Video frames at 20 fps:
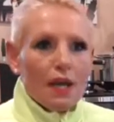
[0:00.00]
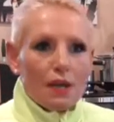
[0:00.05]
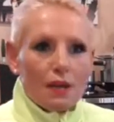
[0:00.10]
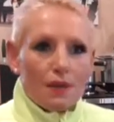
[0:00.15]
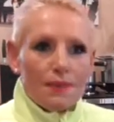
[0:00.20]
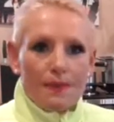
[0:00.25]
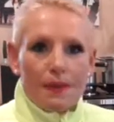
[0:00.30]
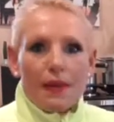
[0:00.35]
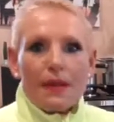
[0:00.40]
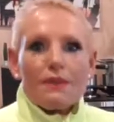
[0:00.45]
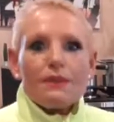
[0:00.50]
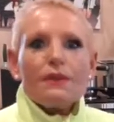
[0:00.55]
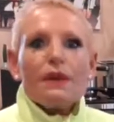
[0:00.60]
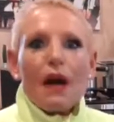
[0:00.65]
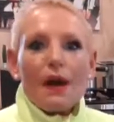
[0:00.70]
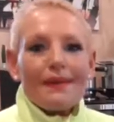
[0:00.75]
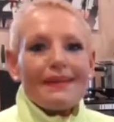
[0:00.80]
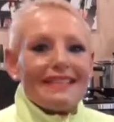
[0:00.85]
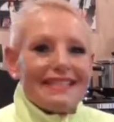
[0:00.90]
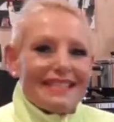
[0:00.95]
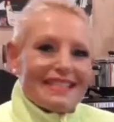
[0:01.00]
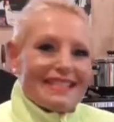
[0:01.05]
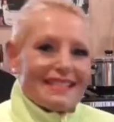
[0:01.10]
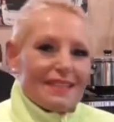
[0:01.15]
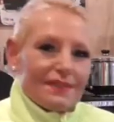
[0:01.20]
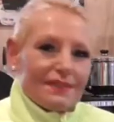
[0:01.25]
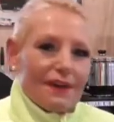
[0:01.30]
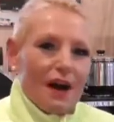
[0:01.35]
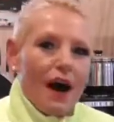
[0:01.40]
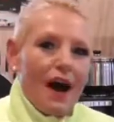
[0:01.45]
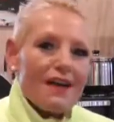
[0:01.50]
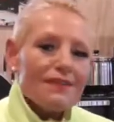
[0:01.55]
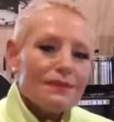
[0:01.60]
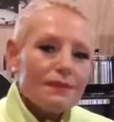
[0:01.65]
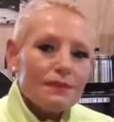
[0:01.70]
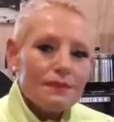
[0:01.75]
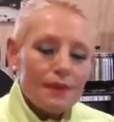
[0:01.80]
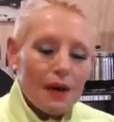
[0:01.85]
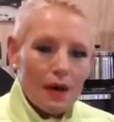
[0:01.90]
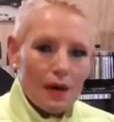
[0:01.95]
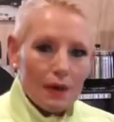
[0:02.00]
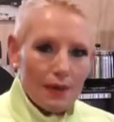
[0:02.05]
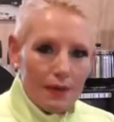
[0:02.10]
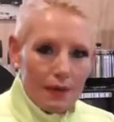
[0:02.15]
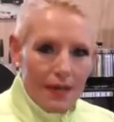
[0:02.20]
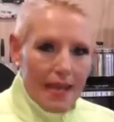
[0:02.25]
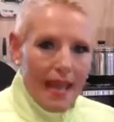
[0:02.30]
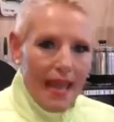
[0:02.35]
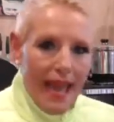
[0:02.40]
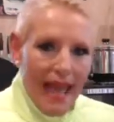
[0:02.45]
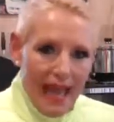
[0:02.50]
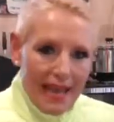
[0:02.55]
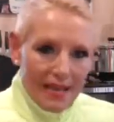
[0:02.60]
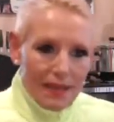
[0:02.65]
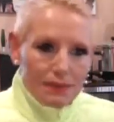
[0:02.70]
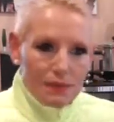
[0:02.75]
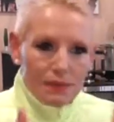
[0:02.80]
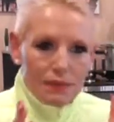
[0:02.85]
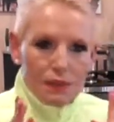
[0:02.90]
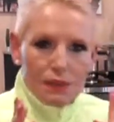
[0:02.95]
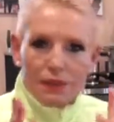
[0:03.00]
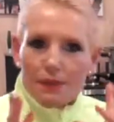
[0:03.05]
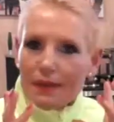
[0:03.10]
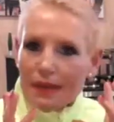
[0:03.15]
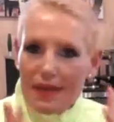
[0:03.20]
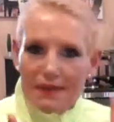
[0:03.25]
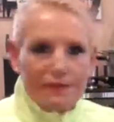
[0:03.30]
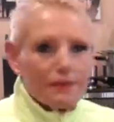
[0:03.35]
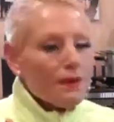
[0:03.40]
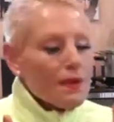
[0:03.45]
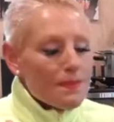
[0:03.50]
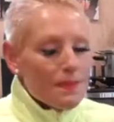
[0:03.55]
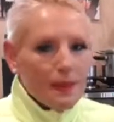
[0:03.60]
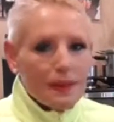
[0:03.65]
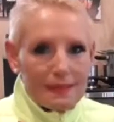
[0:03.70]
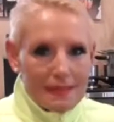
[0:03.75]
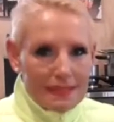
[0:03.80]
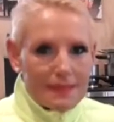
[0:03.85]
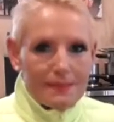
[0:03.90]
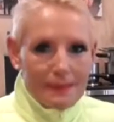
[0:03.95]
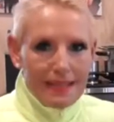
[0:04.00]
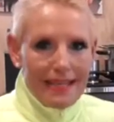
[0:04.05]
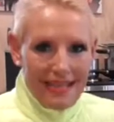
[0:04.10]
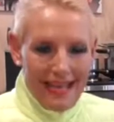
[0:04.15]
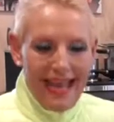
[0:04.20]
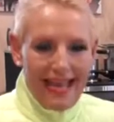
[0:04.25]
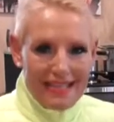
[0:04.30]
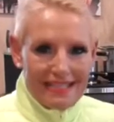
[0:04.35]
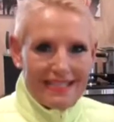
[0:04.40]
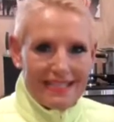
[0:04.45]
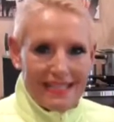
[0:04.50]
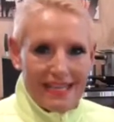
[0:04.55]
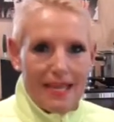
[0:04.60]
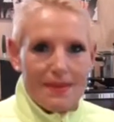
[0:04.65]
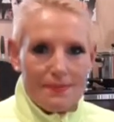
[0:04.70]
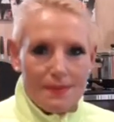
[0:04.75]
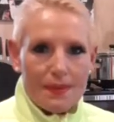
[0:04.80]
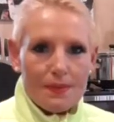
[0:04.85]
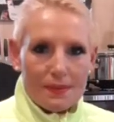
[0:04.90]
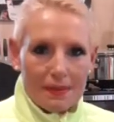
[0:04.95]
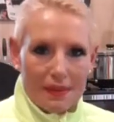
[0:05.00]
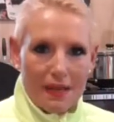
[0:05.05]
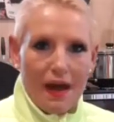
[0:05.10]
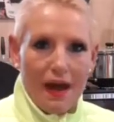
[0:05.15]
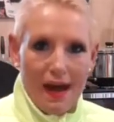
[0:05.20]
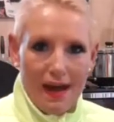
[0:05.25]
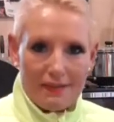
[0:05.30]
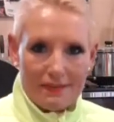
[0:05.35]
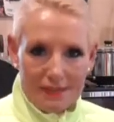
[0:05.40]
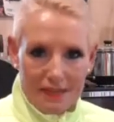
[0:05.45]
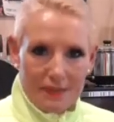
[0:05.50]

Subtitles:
your body will go into survival mode and it will do whatever it possibly can to keep you alive.